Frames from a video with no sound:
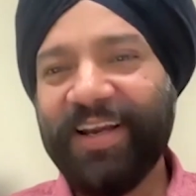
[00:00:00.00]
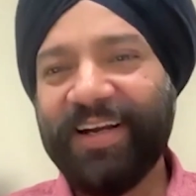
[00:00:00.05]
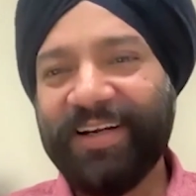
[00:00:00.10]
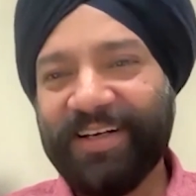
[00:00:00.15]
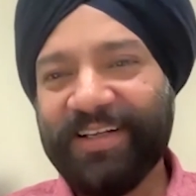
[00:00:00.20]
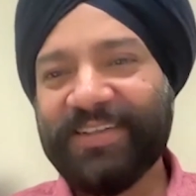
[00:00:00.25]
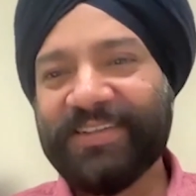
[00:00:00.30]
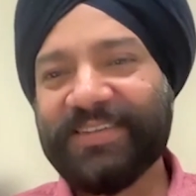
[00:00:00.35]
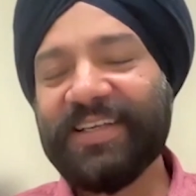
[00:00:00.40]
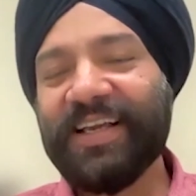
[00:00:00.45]

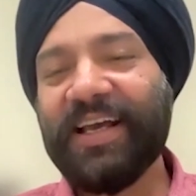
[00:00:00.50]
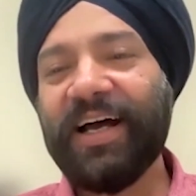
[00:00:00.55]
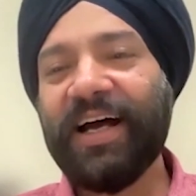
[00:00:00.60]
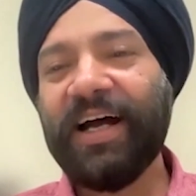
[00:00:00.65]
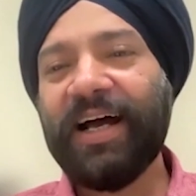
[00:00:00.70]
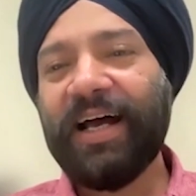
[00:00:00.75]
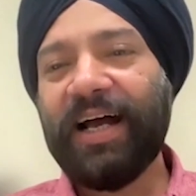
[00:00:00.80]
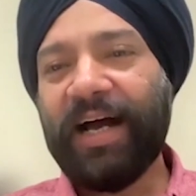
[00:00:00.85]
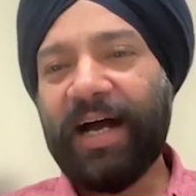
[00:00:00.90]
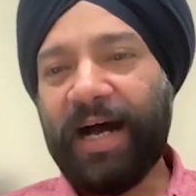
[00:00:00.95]
It is
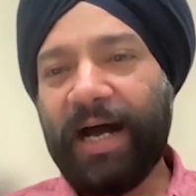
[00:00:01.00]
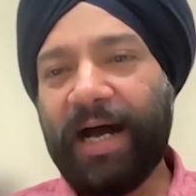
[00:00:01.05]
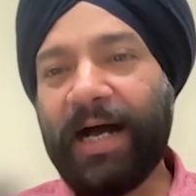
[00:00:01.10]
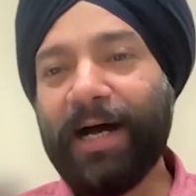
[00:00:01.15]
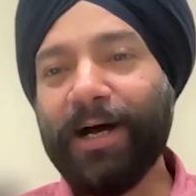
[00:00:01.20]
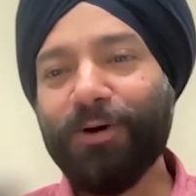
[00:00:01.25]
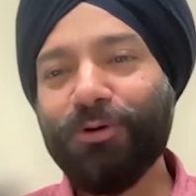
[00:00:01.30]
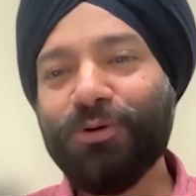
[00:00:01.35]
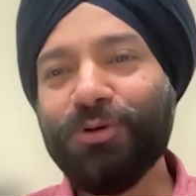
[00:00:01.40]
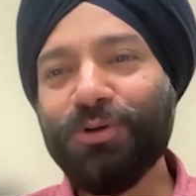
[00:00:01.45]

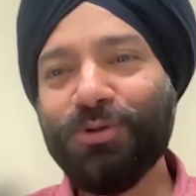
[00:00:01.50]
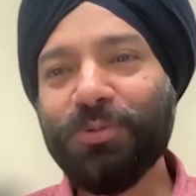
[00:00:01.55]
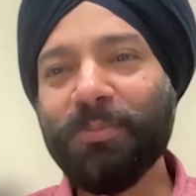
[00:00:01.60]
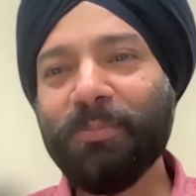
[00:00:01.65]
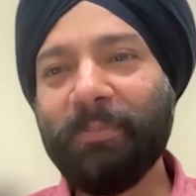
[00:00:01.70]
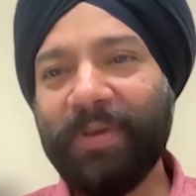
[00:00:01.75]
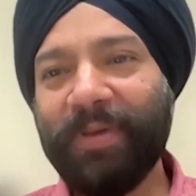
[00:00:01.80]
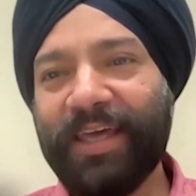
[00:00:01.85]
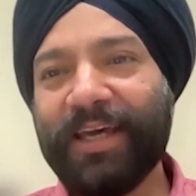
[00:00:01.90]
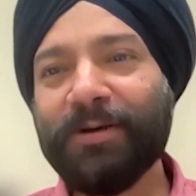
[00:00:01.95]
how you
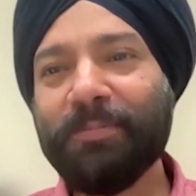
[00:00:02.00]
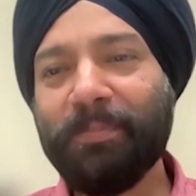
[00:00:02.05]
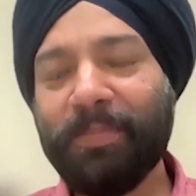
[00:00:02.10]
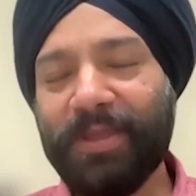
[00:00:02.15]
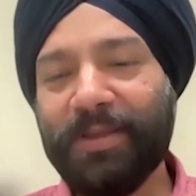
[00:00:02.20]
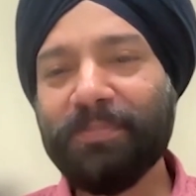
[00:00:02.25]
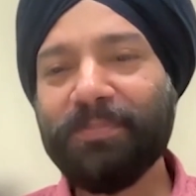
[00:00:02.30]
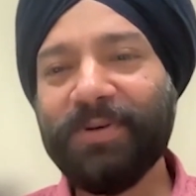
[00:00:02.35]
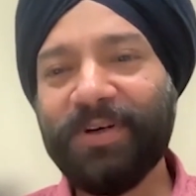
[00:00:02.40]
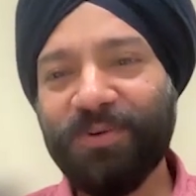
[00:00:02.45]
make
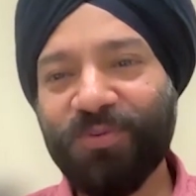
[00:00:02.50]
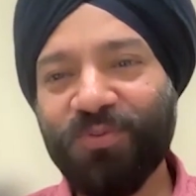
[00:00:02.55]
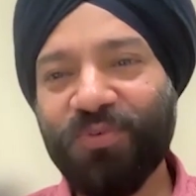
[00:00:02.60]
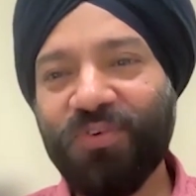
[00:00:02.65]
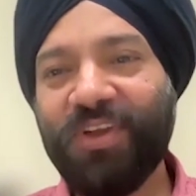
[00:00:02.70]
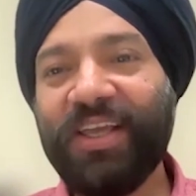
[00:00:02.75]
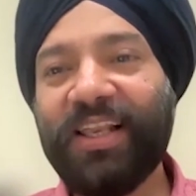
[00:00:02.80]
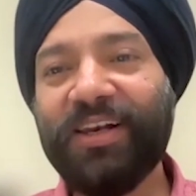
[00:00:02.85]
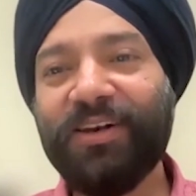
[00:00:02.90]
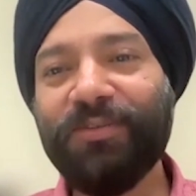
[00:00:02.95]
people
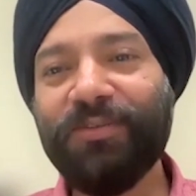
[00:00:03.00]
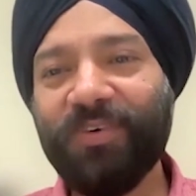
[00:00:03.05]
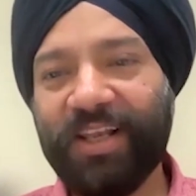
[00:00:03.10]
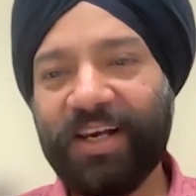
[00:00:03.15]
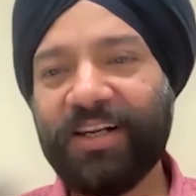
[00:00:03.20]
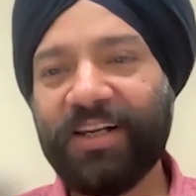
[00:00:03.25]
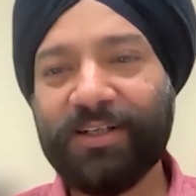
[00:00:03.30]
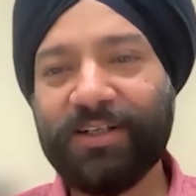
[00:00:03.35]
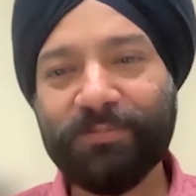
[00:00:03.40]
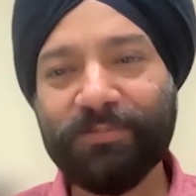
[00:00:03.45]
feel
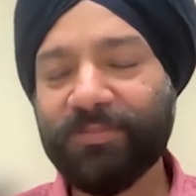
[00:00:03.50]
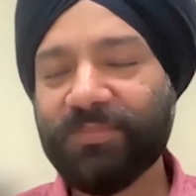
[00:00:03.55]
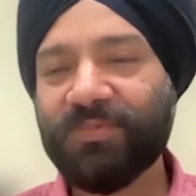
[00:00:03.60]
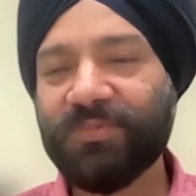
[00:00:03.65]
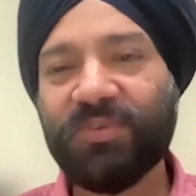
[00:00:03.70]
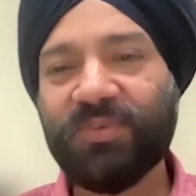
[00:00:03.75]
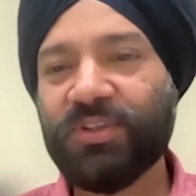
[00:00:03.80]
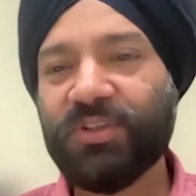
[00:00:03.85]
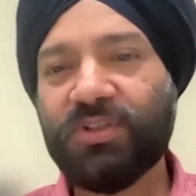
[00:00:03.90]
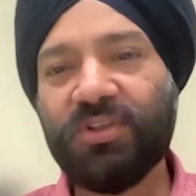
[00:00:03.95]
welcome.
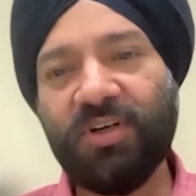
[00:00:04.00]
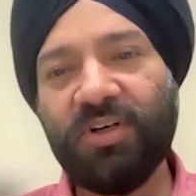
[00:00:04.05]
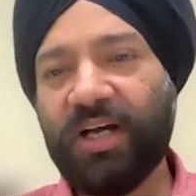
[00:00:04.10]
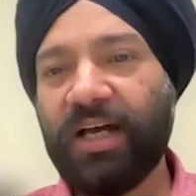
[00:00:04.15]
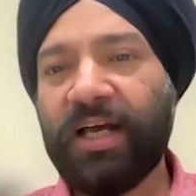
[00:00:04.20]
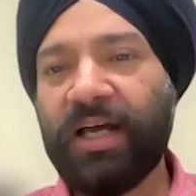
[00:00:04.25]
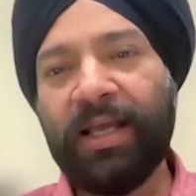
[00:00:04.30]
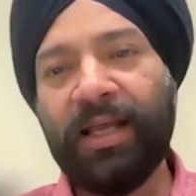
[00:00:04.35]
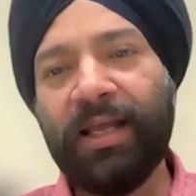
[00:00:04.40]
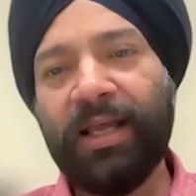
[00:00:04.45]

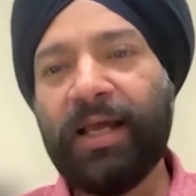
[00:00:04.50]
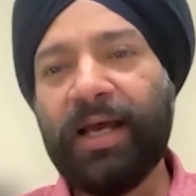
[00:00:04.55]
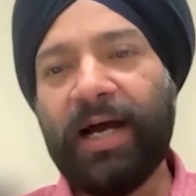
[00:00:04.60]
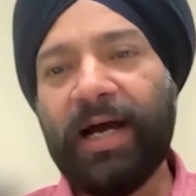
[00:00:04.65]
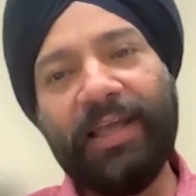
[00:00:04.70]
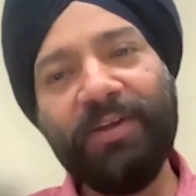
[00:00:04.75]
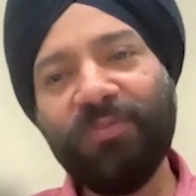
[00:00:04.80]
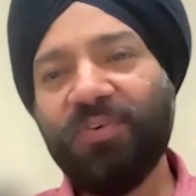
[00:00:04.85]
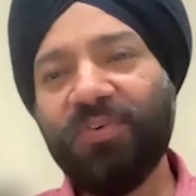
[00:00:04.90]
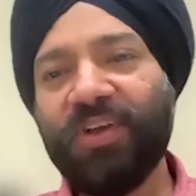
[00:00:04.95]
So
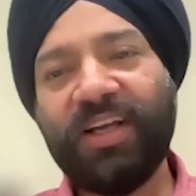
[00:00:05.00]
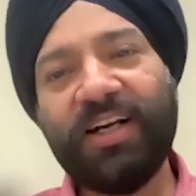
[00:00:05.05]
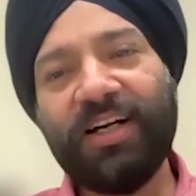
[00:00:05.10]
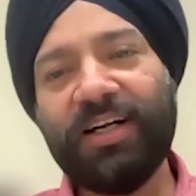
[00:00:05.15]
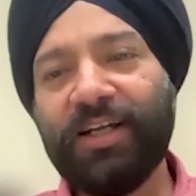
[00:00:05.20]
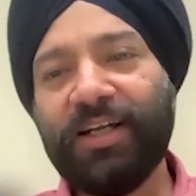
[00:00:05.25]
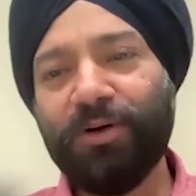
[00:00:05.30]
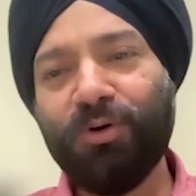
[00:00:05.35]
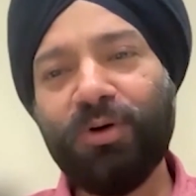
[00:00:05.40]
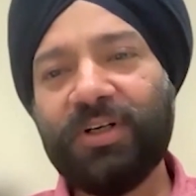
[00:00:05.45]
I
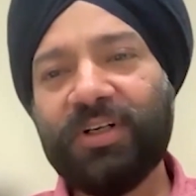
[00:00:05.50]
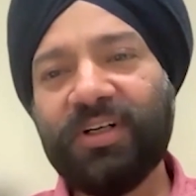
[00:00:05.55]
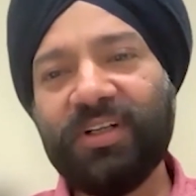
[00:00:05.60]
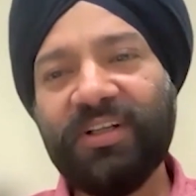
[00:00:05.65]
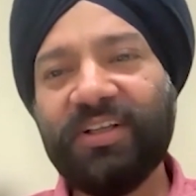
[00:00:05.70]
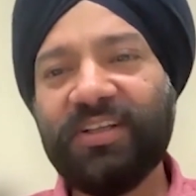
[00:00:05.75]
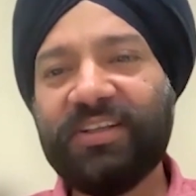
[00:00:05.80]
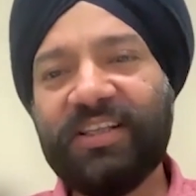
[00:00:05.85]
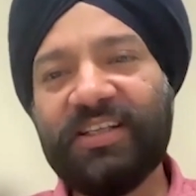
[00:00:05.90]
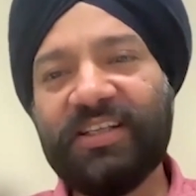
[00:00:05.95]
figured out
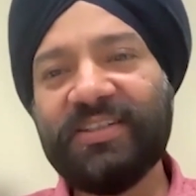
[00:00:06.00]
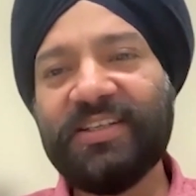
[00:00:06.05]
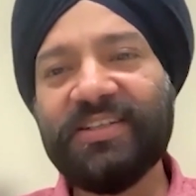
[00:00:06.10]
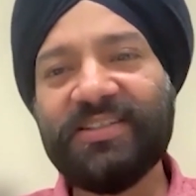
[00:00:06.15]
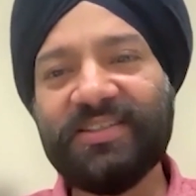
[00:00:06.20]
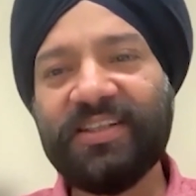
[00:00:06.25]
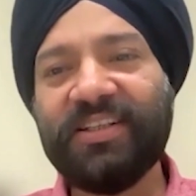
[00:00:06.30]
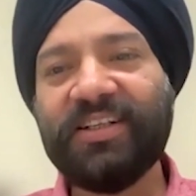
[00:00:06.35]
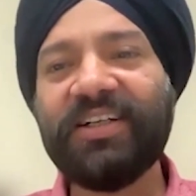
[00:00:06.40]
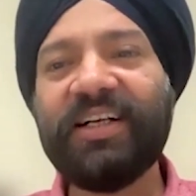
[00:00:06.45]
this
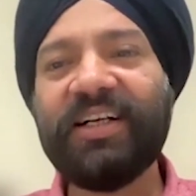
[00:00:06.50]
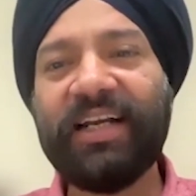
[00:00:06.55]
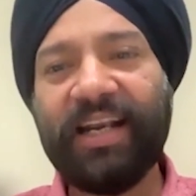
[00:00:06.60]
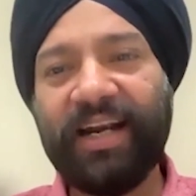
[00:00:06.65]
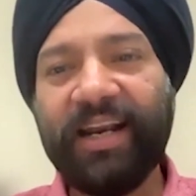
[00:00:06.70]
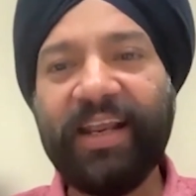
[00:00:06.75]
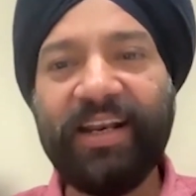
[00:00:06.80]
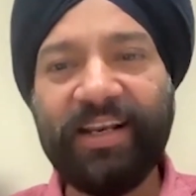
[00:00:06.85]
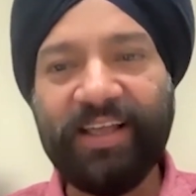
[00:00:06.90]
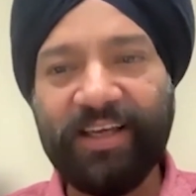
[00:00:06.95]
is their
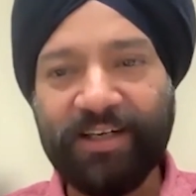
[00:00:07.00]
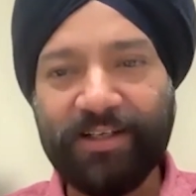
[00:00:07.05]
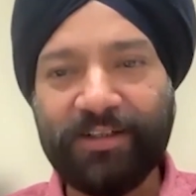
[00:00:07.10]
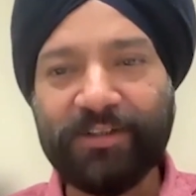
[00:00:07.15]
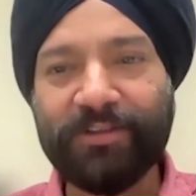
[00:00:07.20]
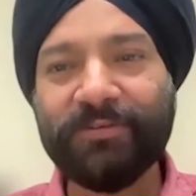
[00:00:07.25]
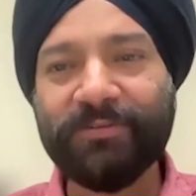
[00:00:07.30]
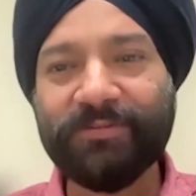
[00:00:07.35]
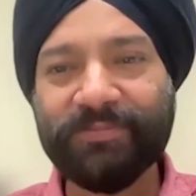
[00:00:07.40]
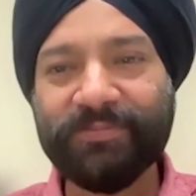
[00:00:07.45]
training,
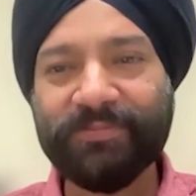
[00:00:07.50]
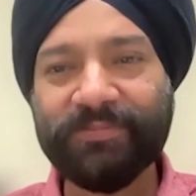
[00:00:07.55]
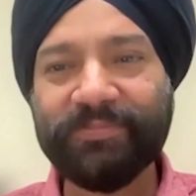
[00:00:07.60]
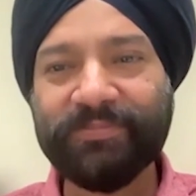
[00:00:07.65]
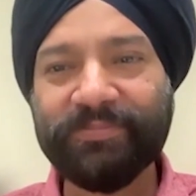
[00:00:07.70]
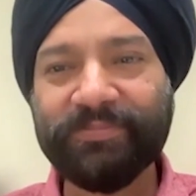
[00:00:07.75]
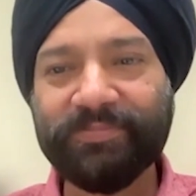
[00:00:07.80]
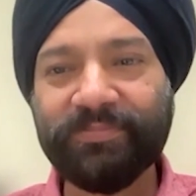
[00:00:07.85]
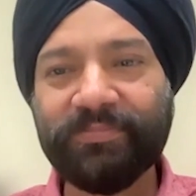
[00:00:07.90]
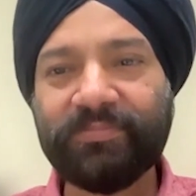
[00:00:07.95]

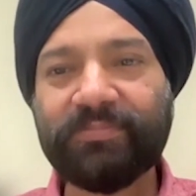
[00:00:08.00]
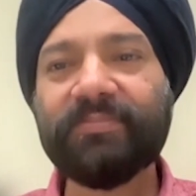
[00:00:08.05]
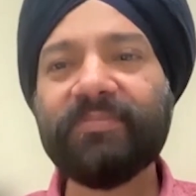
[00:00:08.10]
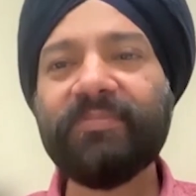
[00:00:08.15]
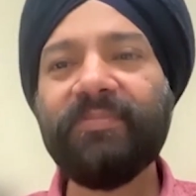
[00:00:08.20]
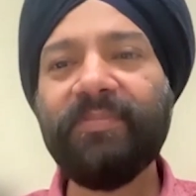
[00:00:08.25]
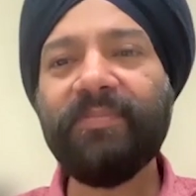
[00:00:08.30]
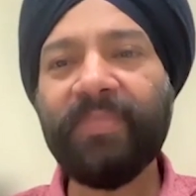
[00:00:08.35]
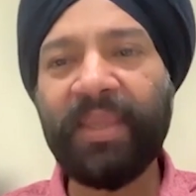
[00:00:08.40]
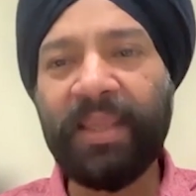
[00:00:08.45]

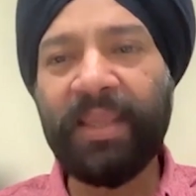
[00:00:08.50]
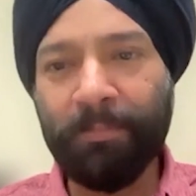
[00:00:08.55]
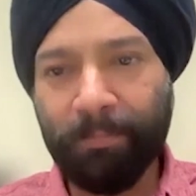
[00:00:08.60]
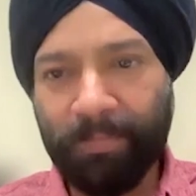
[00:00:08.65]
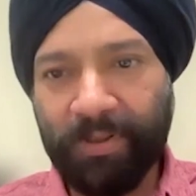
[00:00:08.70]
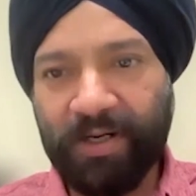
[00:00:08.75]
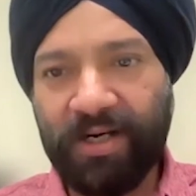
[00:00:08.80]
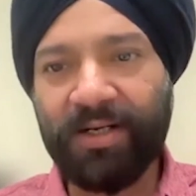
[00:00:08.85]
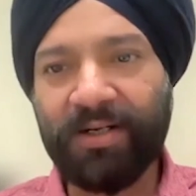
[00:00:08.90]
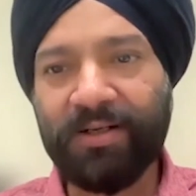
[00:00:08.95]

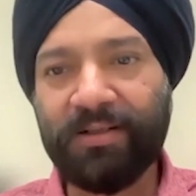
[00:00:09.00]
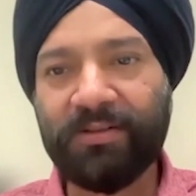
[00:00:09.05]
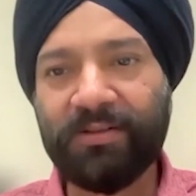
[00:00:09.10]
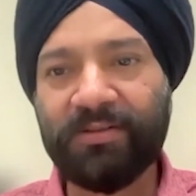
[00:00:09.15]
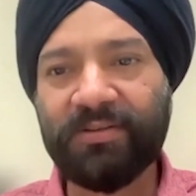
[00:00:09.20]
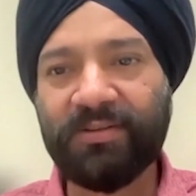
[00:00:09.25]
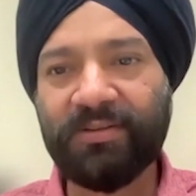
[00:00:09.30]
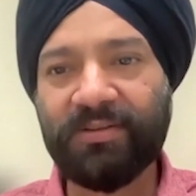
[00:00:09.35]
but